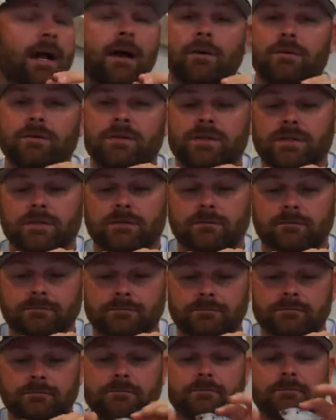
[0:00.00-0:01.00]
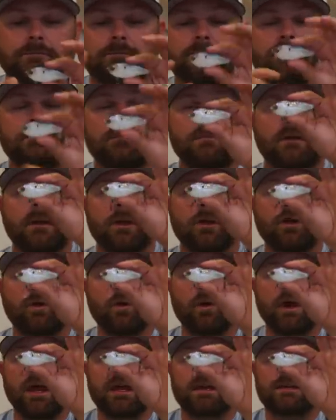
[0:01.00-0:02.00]
ounce
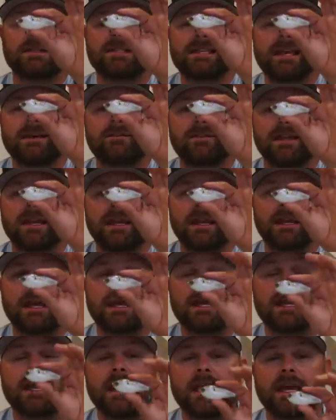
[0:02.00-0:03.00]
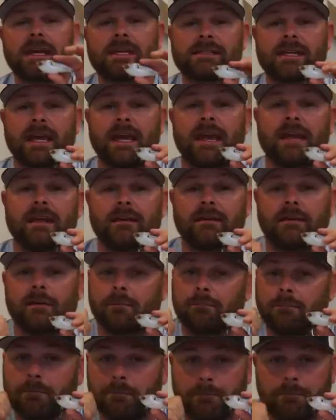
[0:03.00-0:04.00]
Quake 70 is a
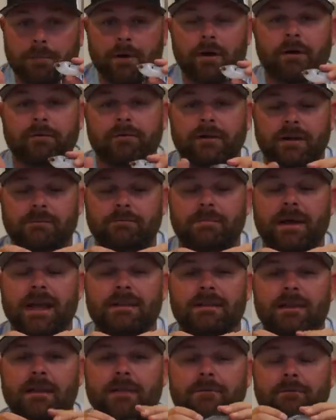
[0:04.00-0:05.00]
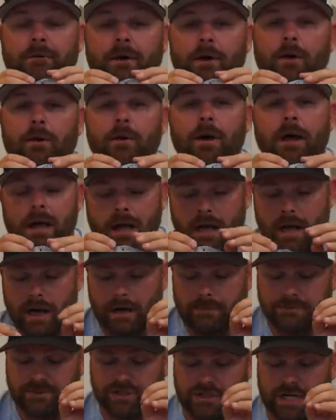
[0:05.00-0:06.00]
perfect bait to throw
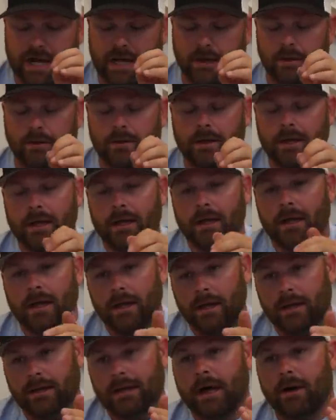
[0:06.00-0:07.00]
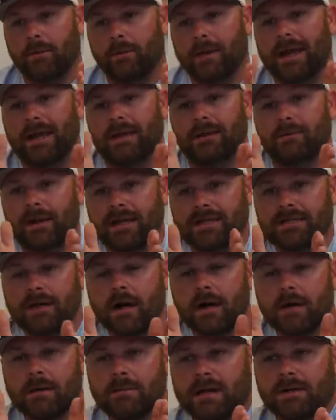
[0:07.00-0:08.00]
up shallow. Now, when I, when I
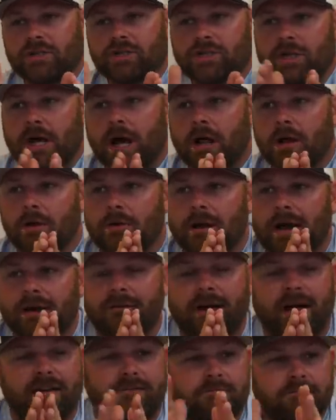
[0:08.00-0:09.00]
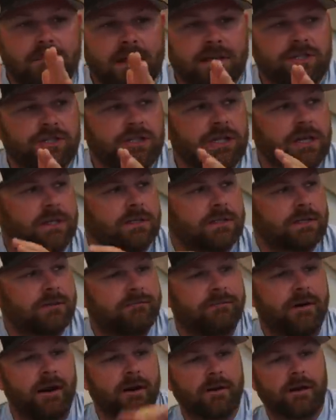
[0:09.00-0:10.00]
talk about shallow, I've, I've mentioned
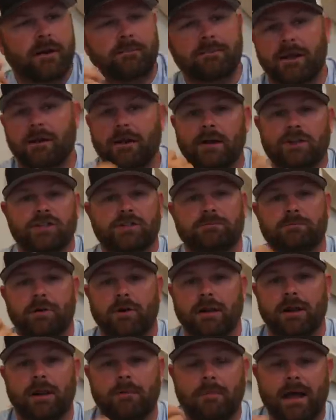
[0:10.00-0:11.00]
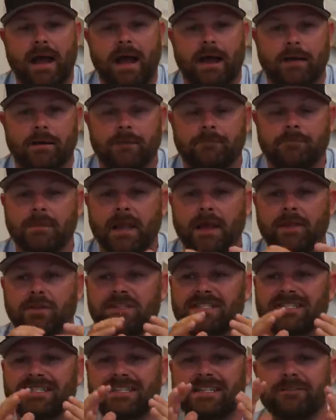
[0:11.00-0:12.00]
firing up there and just burning it back. Now
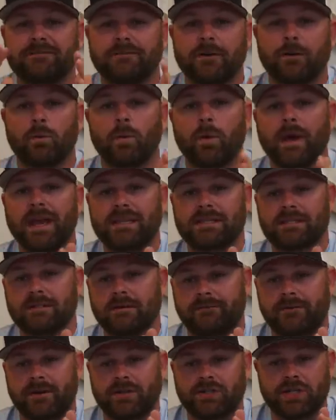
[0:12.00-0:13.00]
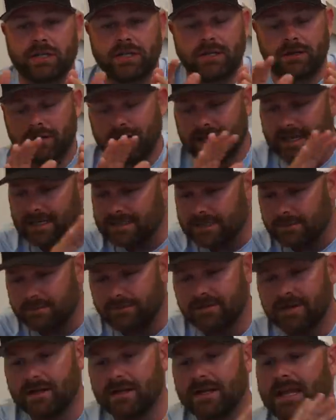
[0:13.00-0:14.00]
there's different ways to fish it. You know, like I said,
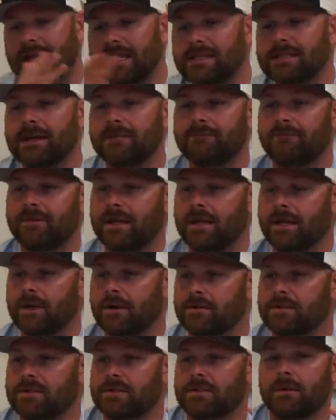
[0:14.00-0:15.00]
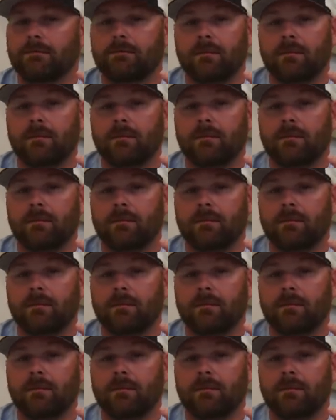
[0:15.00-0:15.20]
we've done in-depth videos